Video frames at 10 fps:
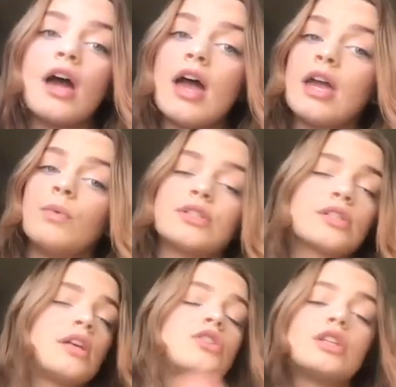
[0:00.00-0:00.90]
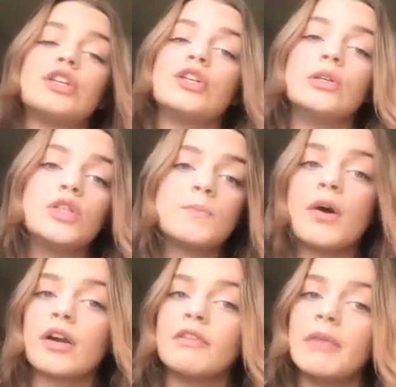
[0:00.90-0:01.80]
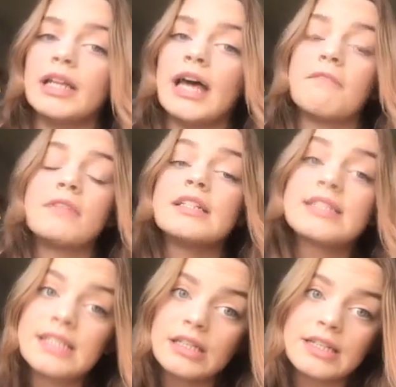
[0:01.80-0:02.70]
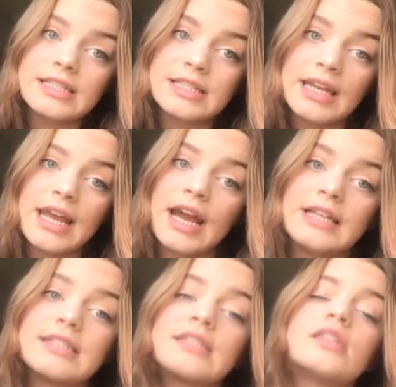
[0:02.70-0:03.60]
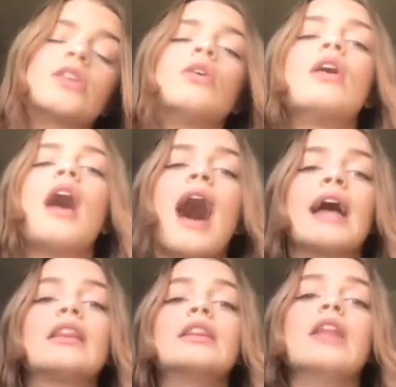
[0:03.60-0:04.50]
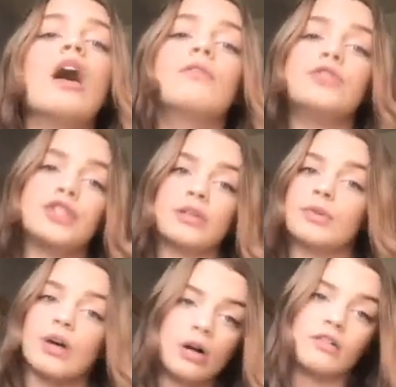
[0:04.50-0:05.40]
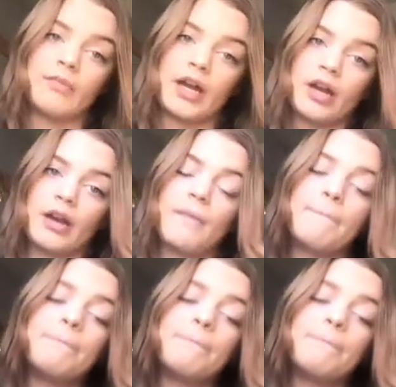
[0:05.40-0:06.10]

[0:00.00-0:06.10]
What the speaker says: it was such a huge part of my life, and it still is today. I love cheer with all of my heart.